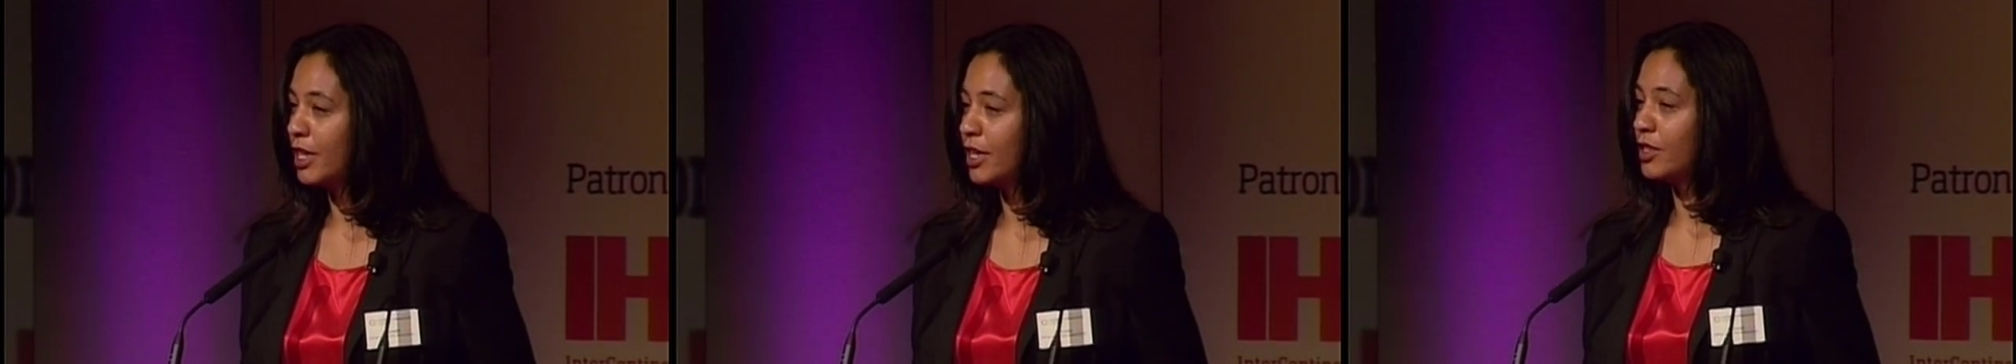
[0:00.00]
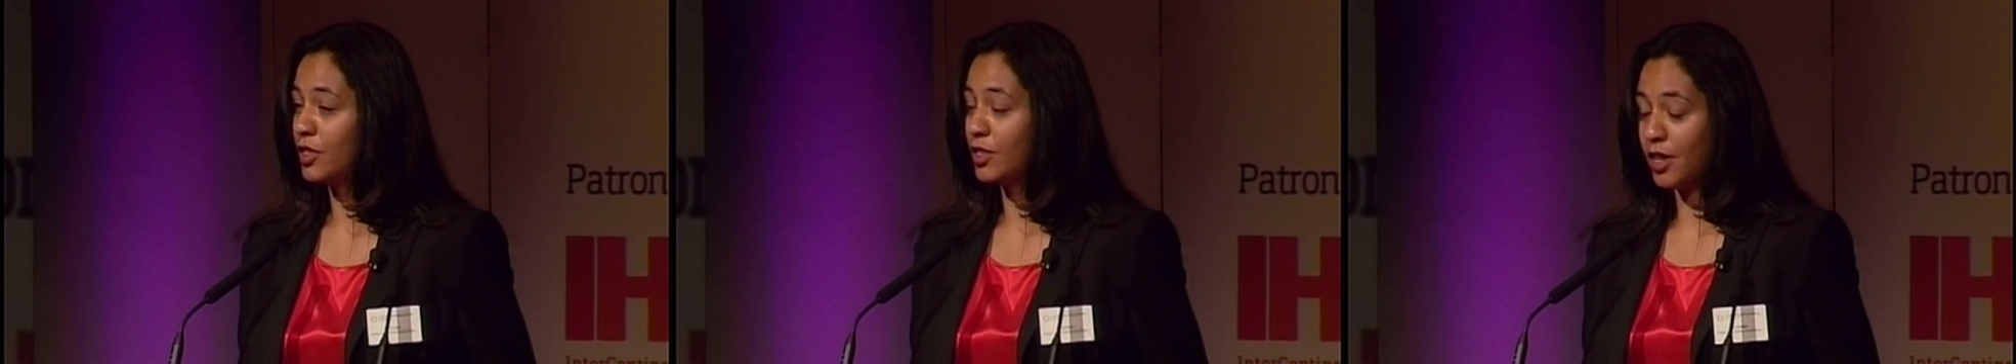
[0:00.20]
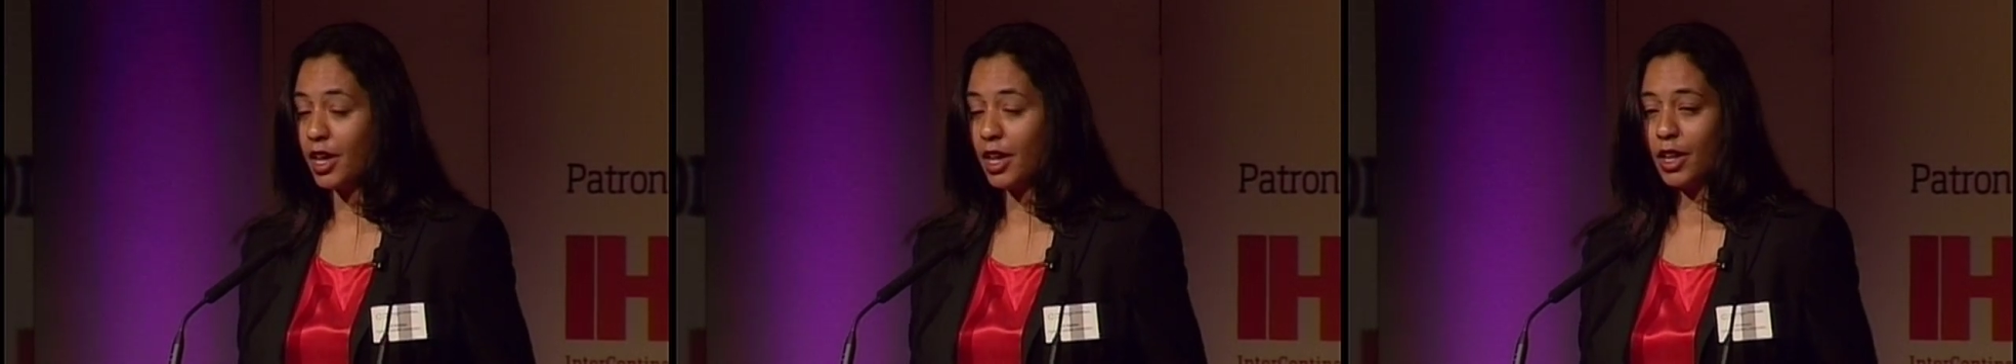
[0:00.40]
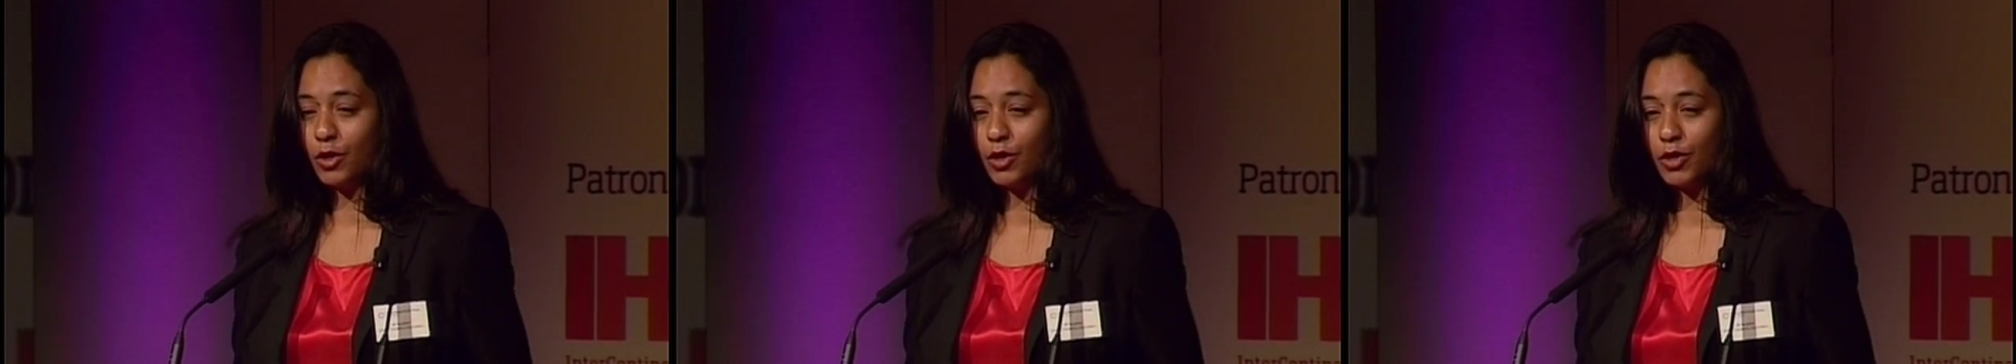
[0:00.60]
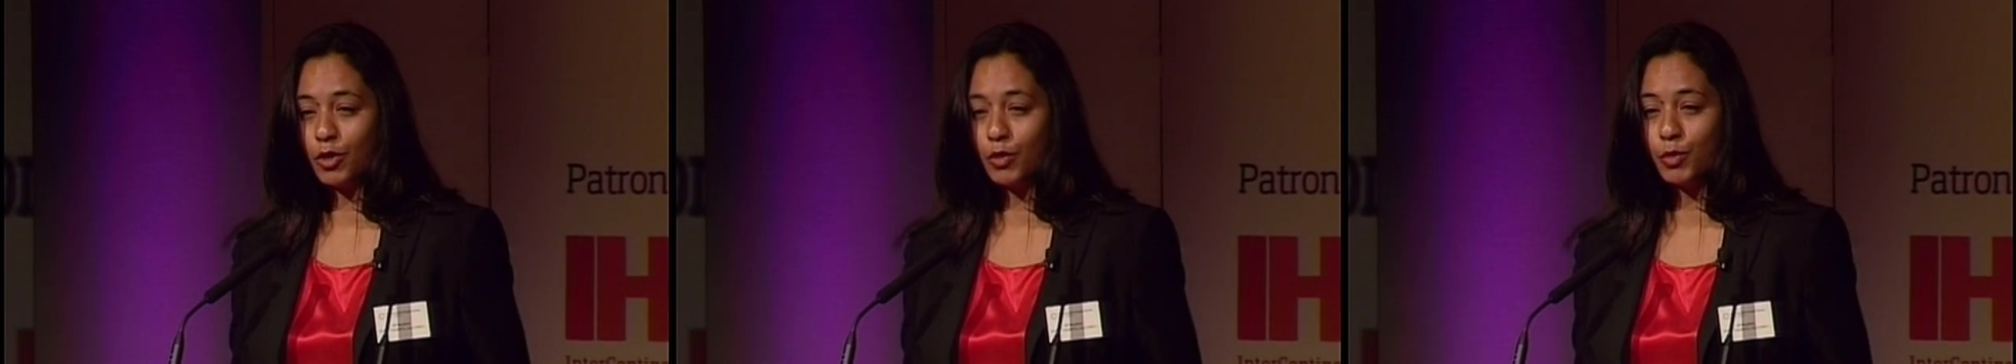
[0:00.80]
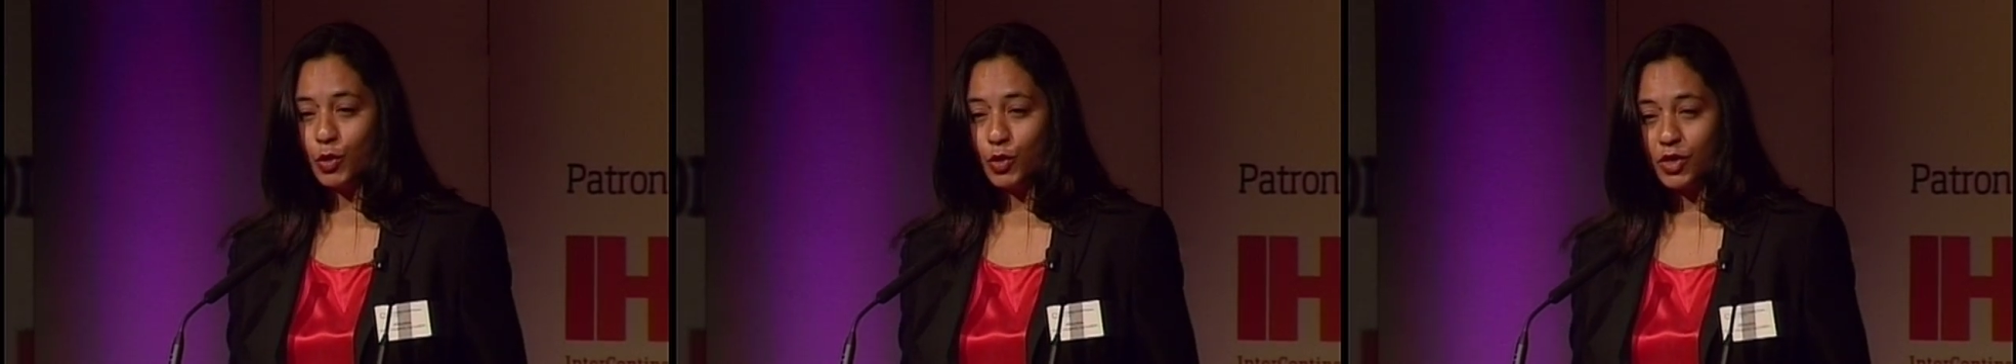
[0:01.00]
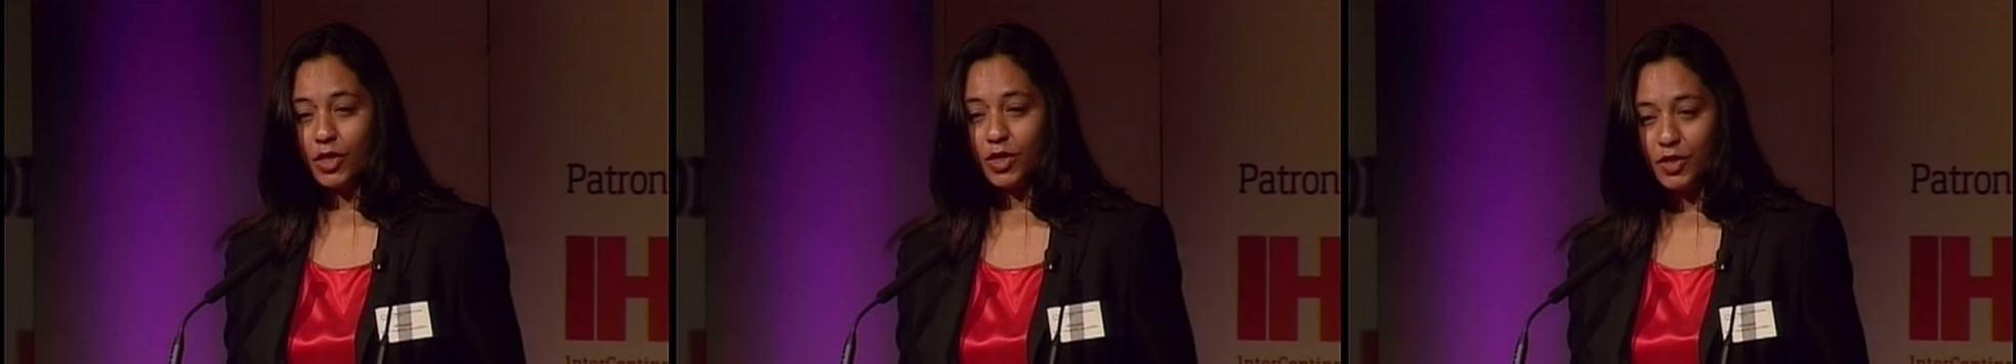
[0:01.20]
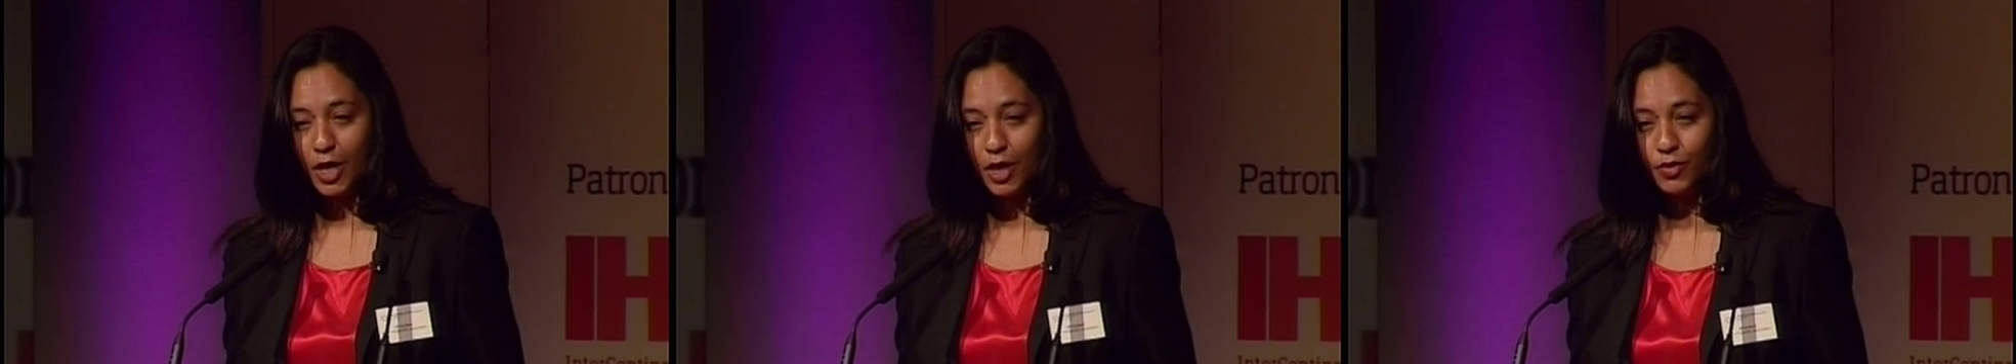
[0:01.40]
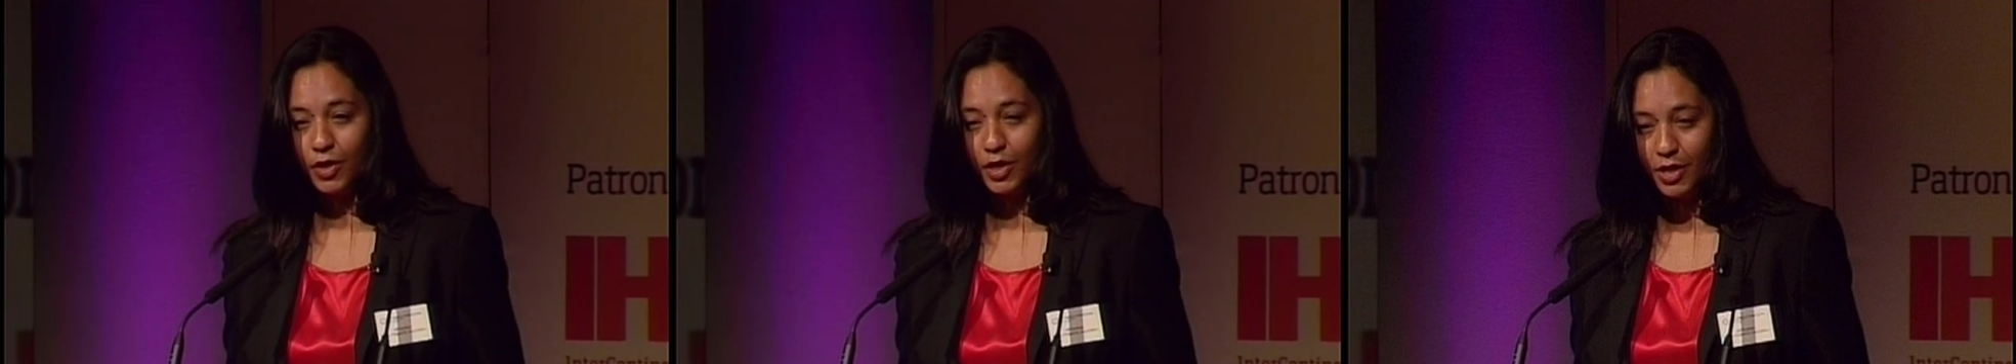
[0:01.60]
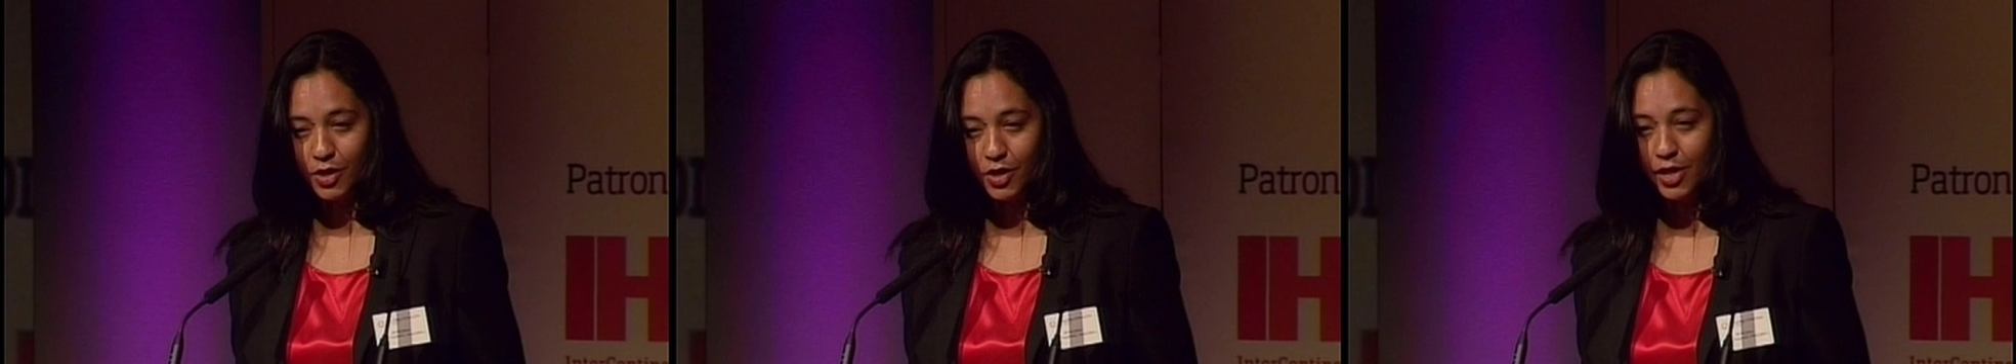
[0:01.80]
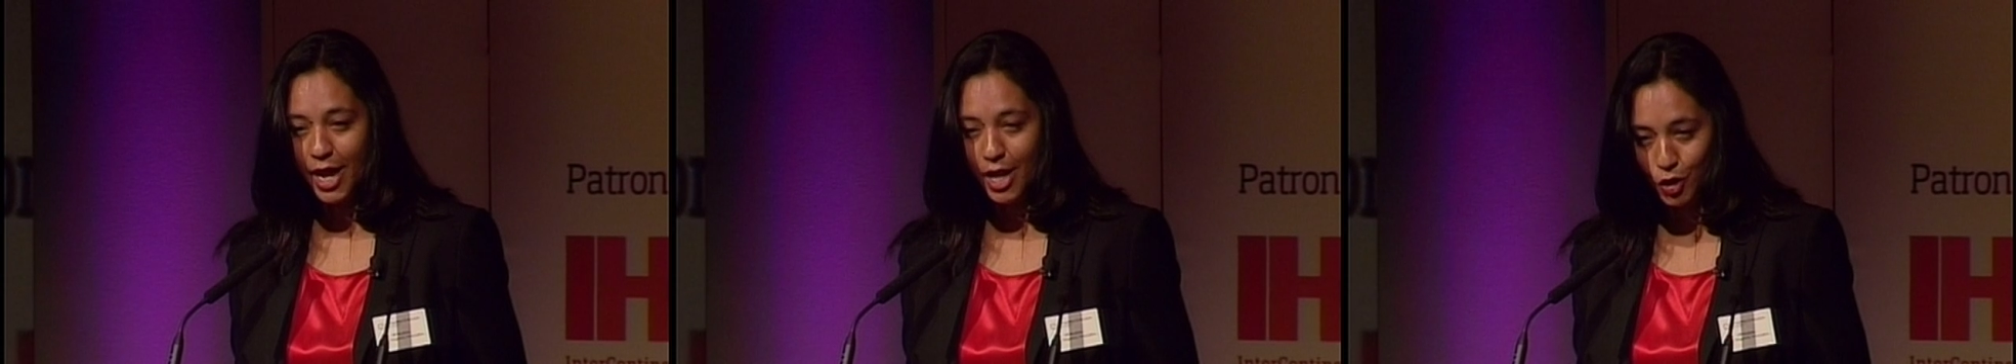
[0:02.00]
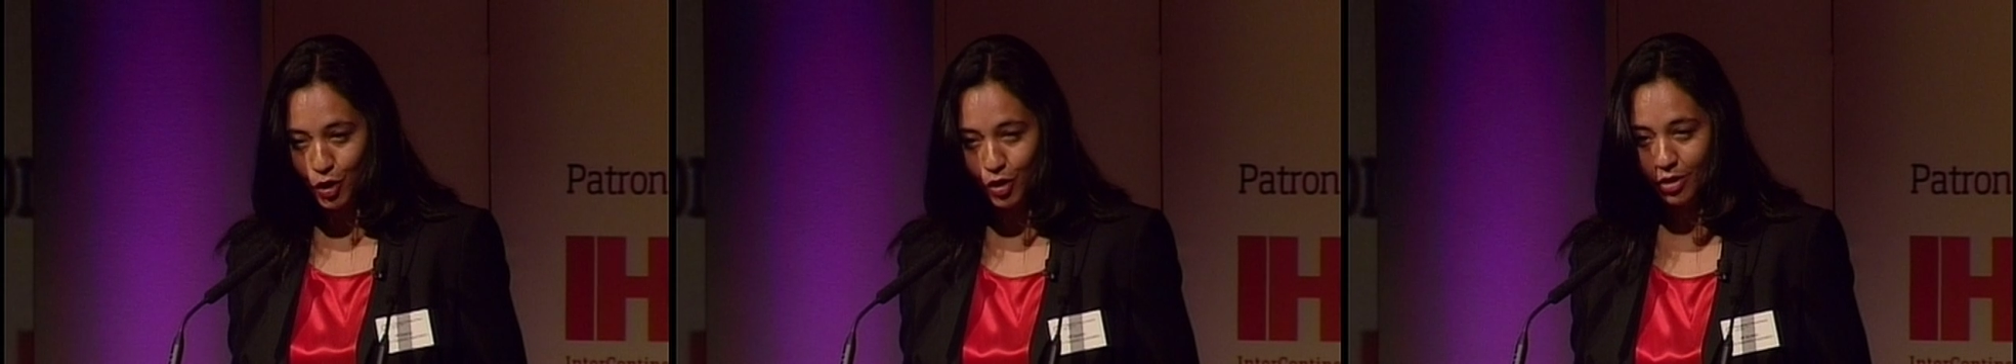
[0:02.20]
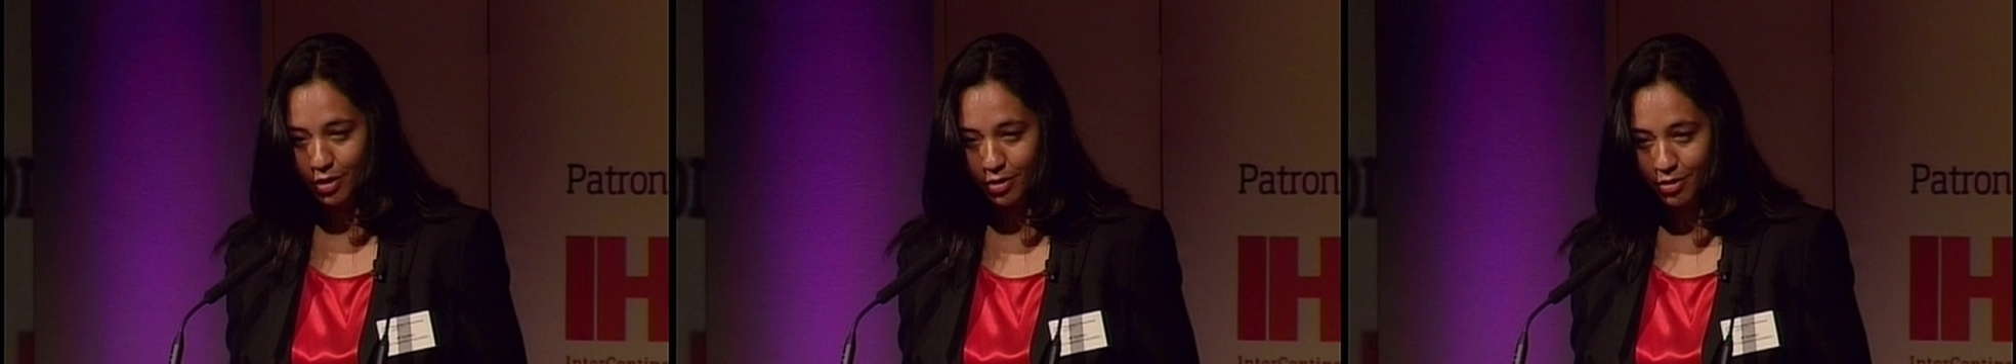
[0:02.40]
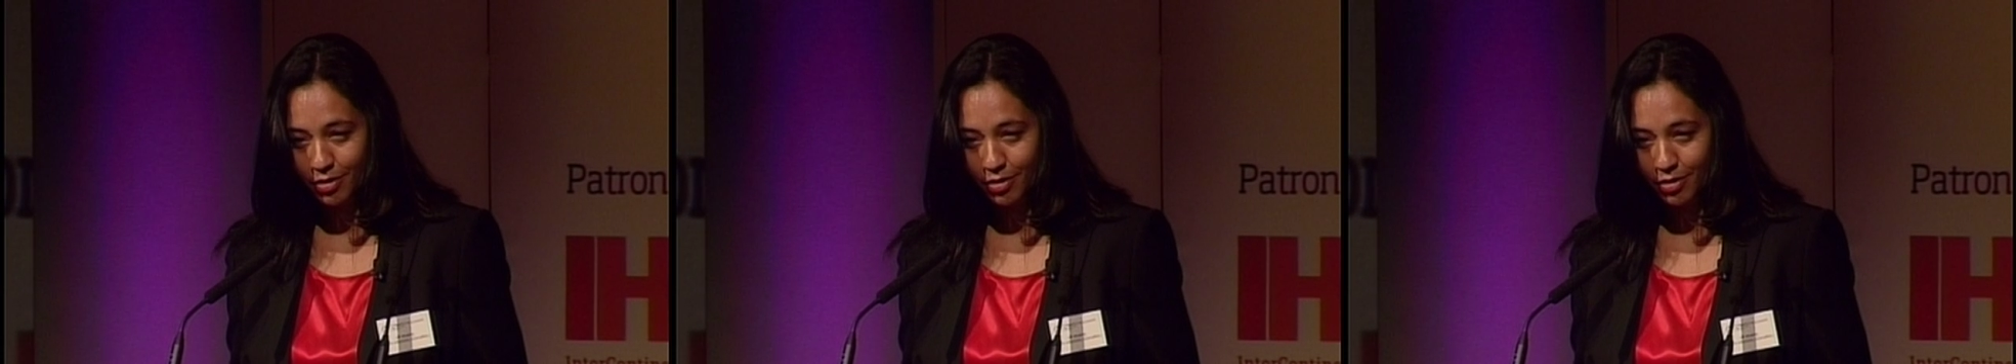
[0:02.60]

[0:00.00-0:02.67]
today the most successful international